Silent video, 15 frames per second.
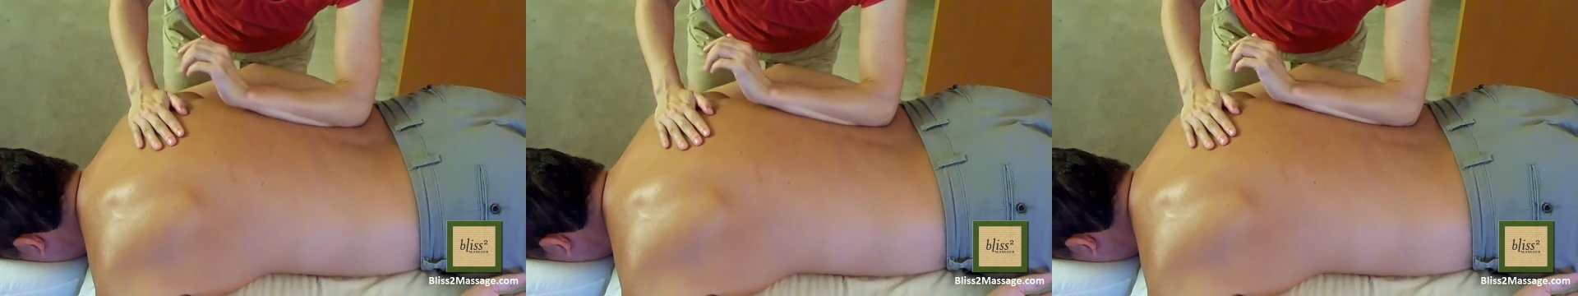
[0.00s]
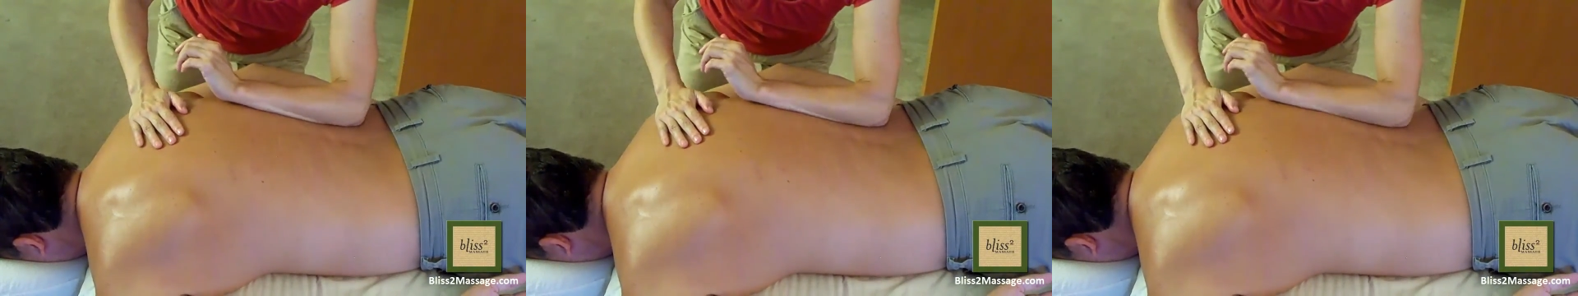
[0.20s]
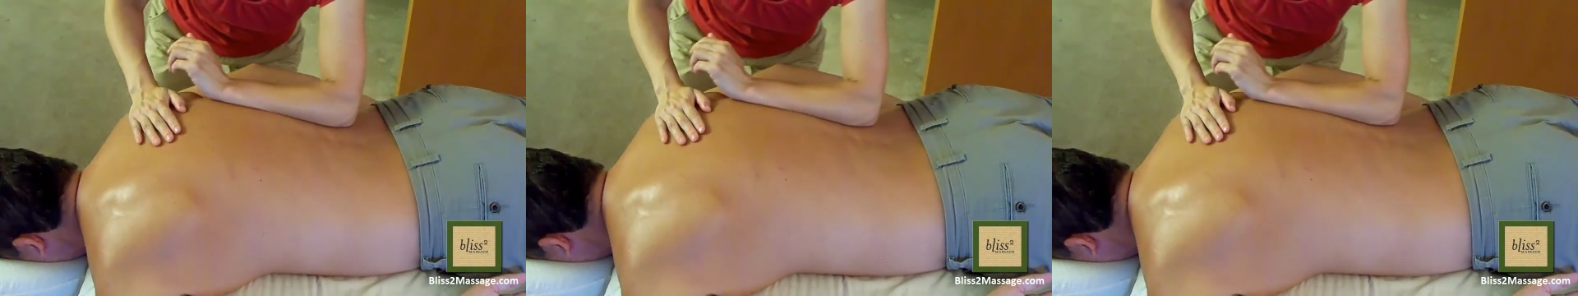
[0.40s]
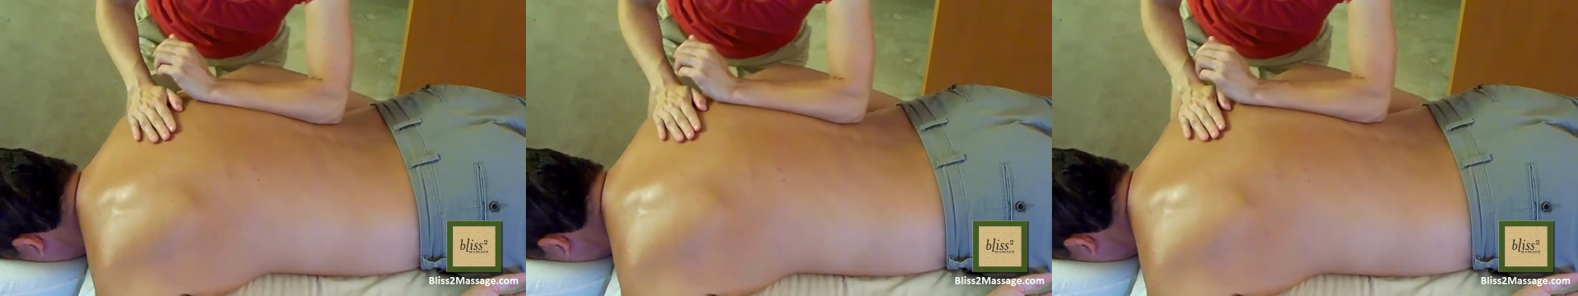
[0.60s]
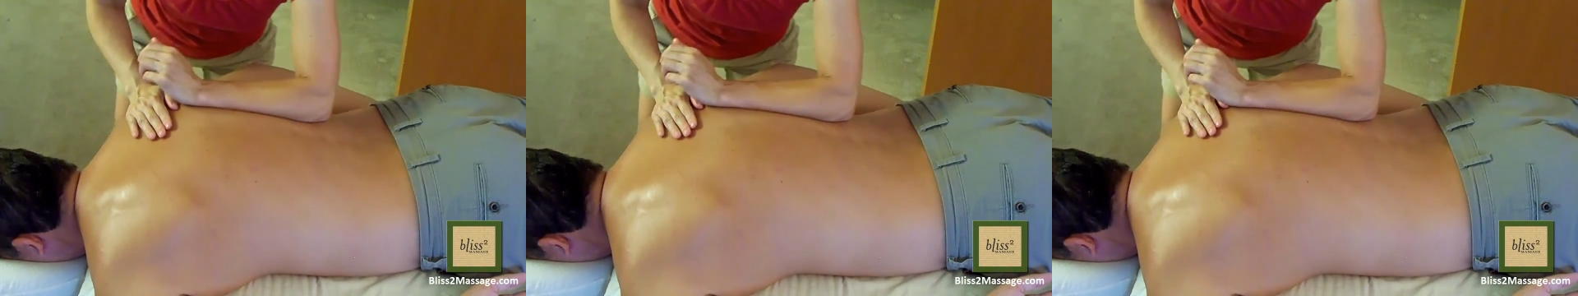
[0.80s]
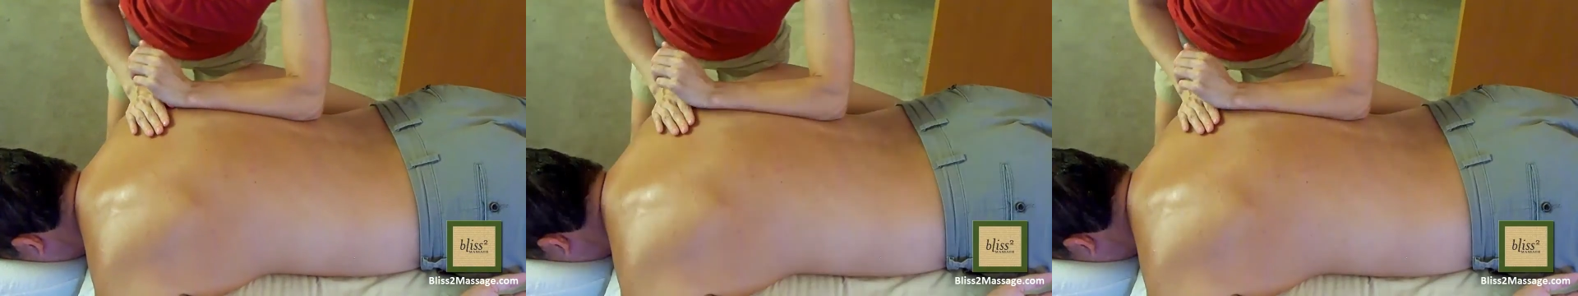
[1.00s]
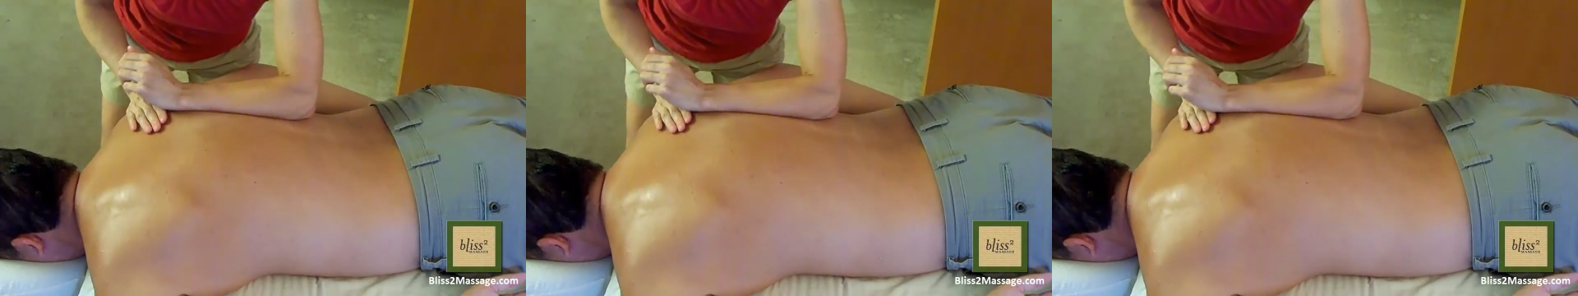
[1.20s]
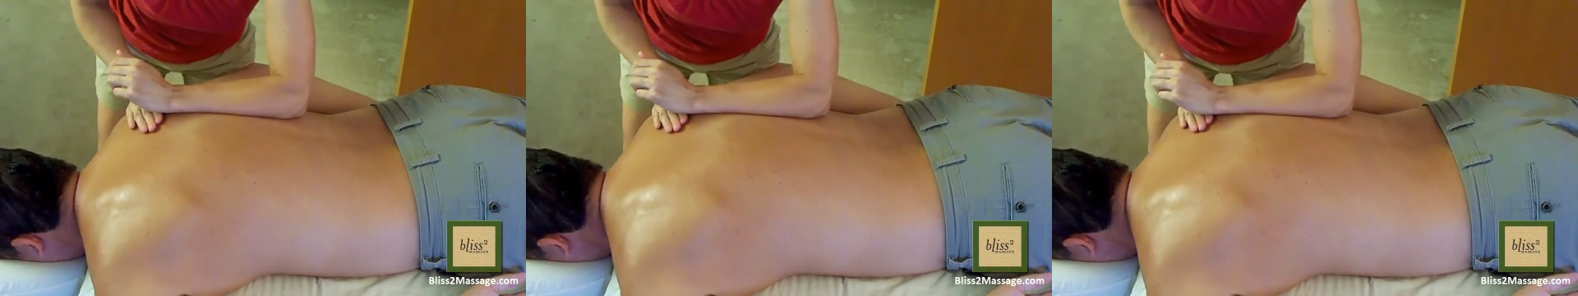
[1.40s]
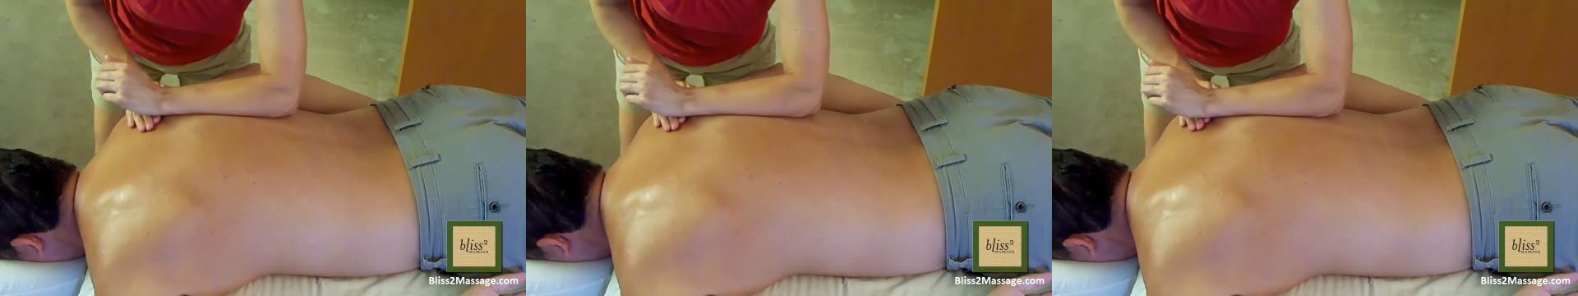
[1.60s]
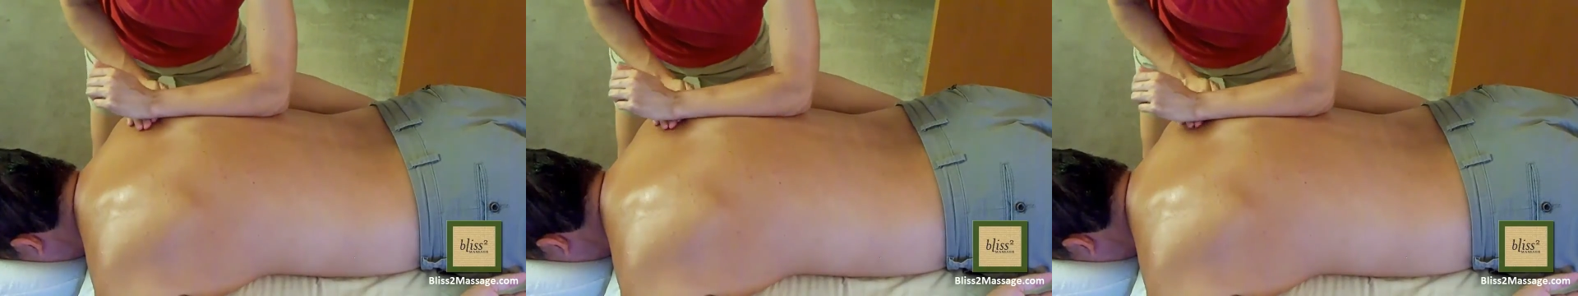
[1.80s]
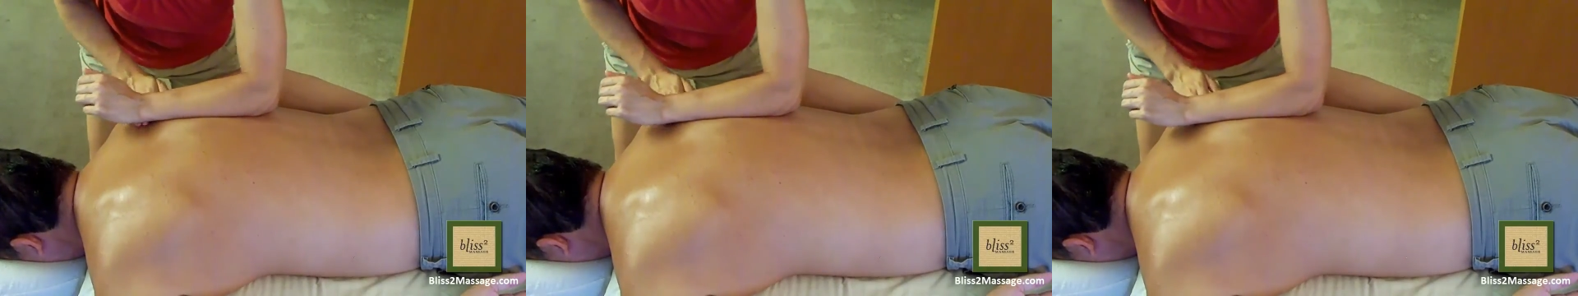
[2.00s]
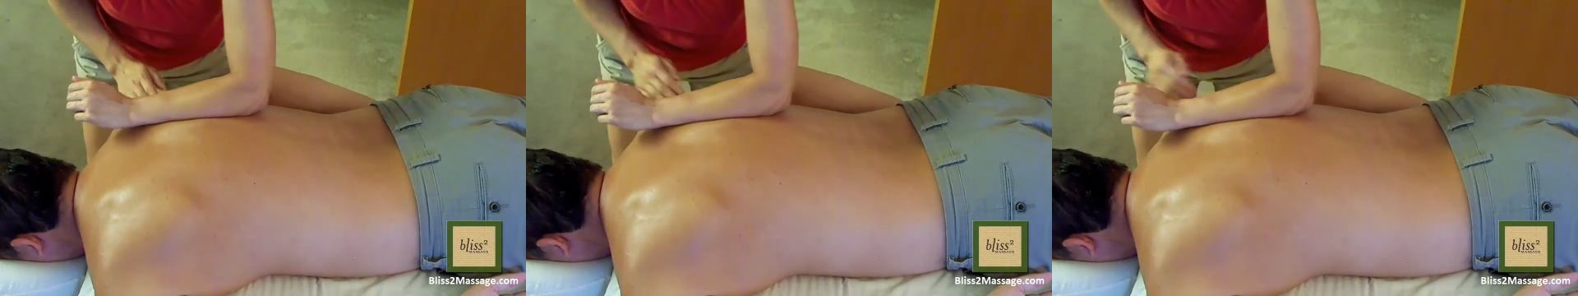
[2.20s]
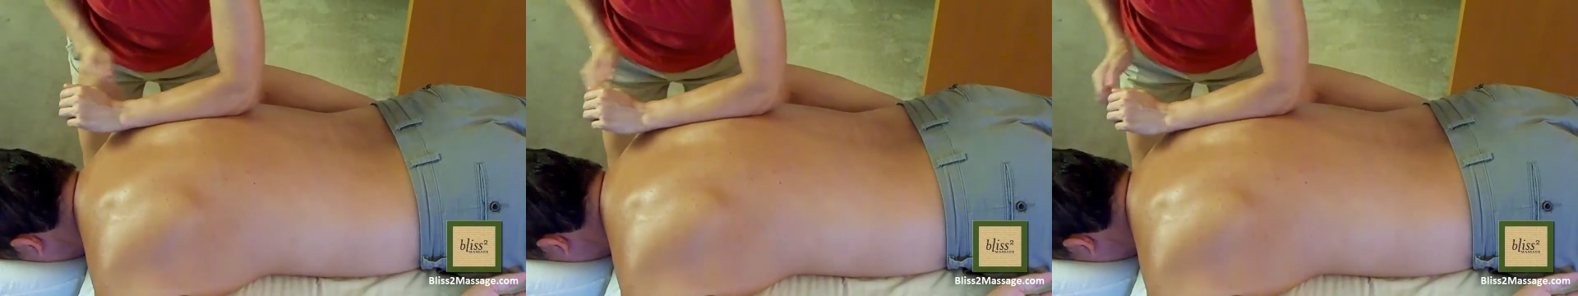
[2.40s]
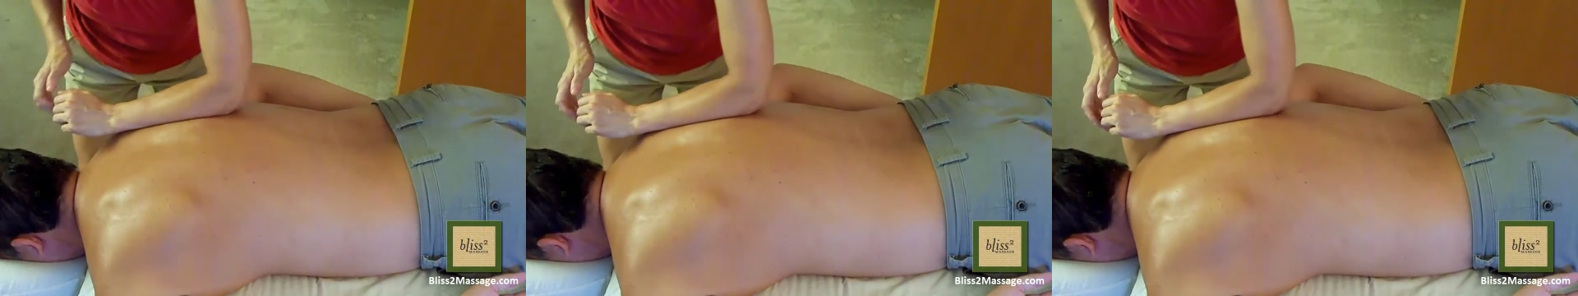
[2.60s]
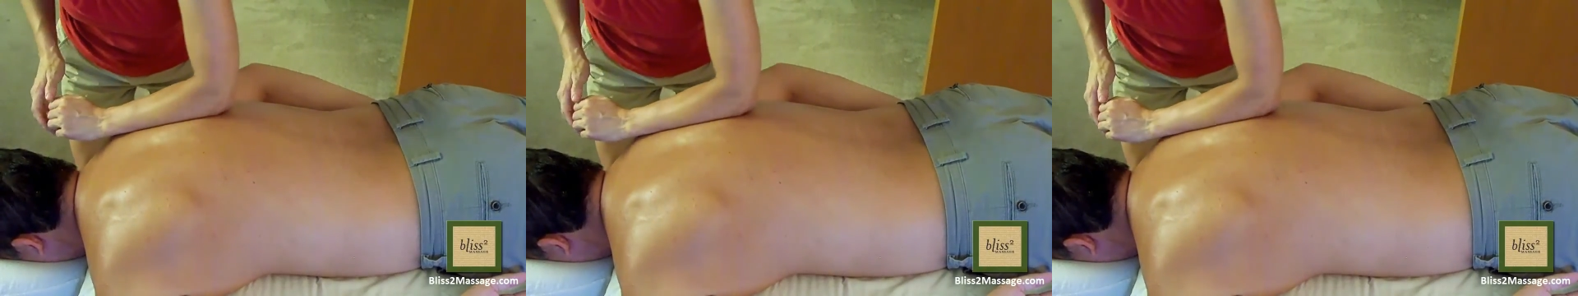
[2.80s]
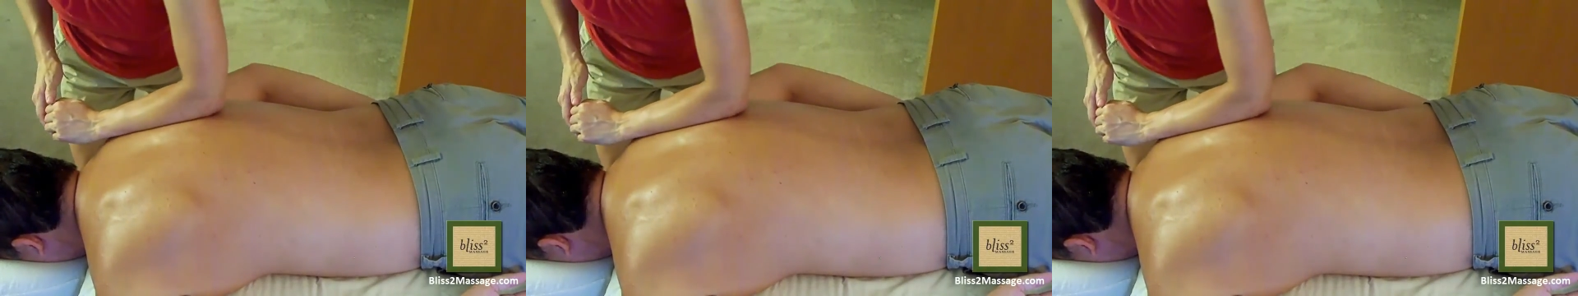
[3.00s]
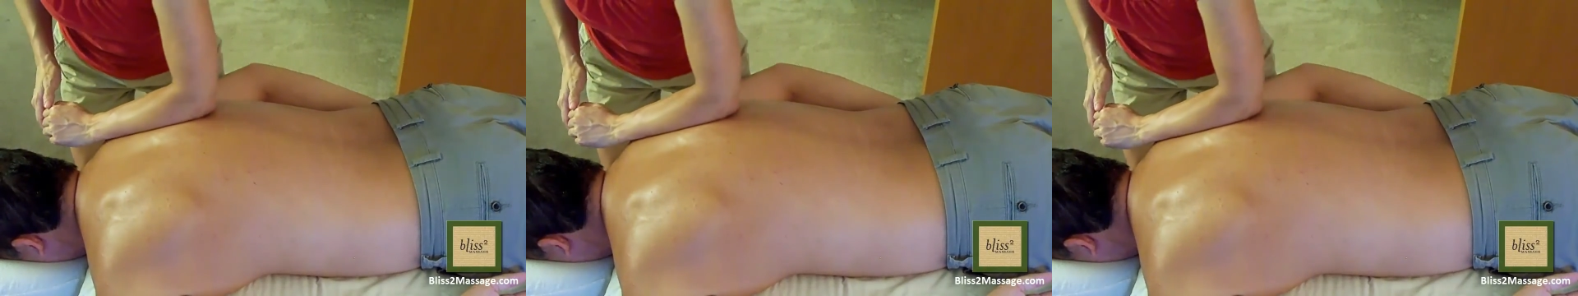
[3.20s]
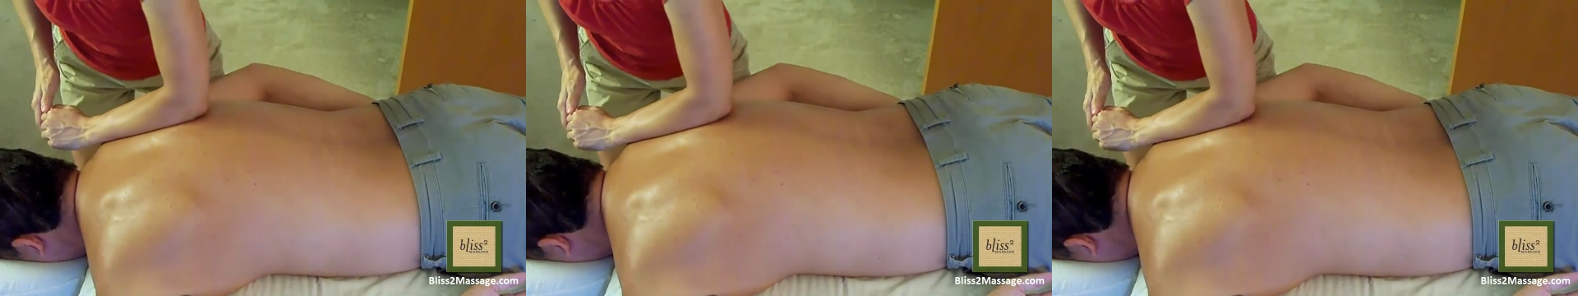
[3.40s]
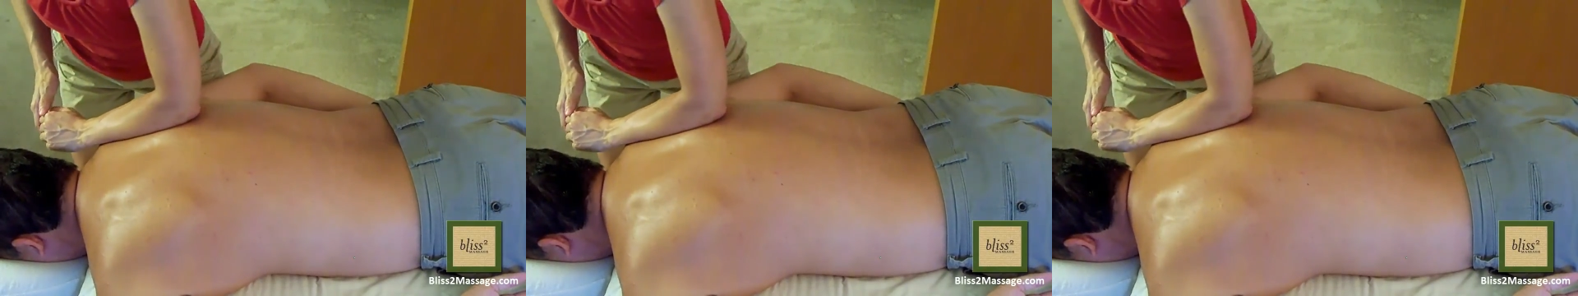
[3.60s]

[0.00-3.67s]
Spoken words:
Nobody's mouth can be seen.